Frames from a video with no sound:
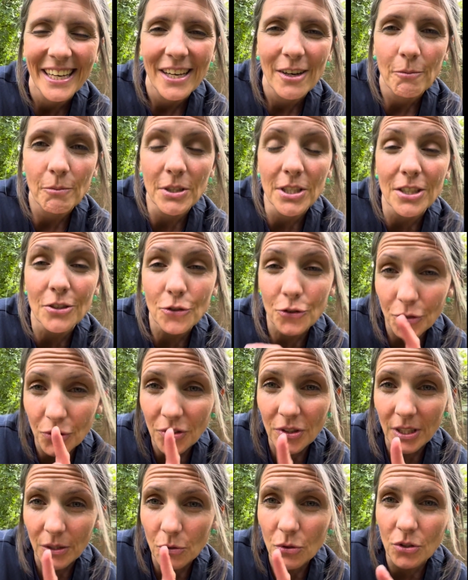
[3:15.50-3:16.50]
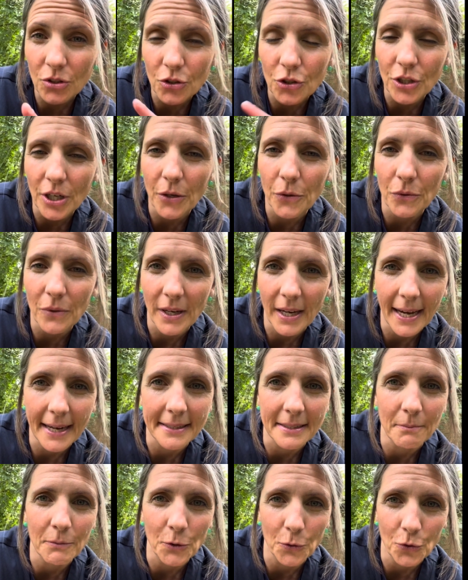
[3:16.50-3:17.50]
But it just goes to show that
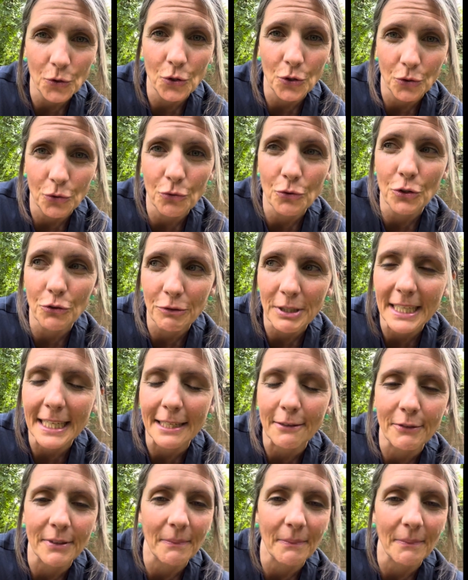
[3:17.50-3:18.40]
animals do grieve.